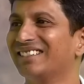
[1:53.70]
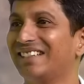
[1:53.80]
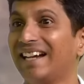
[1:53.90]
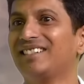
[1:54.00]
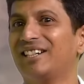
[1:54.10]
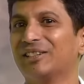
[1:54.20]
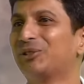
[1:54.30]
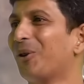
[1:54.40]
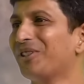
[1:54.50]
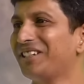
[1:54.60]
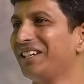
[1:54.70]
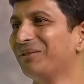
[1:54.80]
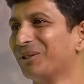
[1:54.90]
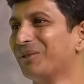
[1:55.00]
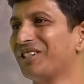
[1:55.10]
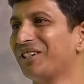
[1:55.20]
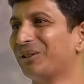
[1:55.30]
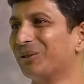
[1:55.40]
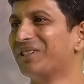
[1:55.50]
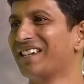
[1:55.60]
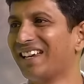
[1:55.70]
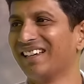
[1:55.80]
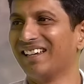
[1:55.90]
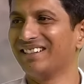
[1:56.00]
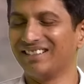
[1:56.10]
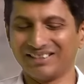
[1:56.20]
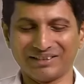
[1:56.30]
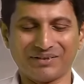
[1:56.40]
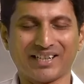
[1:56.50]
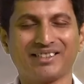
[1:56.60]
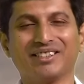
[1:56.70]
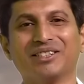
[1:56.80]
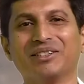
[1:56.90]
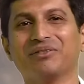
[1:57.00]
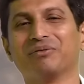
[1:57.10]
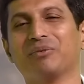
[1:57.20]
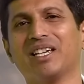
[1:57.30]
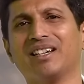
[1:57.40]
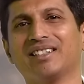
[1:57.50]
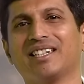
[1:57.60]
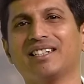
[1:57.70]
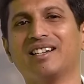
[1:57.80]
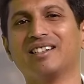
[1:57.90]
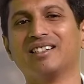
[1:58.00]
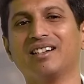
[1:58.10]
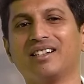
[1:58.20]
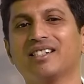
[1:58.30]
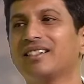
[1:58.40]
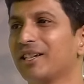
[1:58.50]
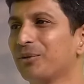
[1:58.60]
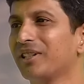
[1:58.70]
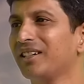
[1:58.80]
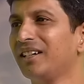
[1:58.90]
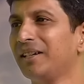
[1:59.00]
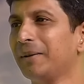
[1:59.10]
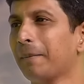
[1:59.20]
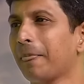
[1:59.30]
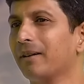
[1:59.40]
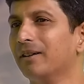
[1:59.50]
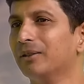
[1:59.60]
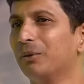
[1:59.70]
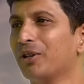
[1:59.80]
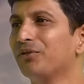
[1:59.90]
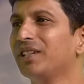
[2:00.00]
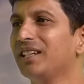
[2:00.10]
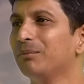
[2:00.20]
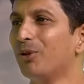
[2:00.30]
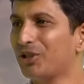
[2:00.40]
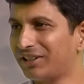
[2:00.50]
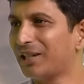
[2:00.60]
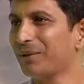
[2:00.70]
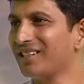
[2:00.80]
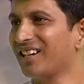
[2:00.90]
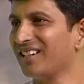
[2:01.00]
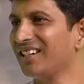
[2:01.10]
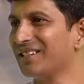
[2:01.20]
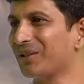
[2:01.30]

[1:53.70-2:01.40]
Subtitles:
That authority with which he could say, and in fact, I think in our undergraduate, one of the books that we study is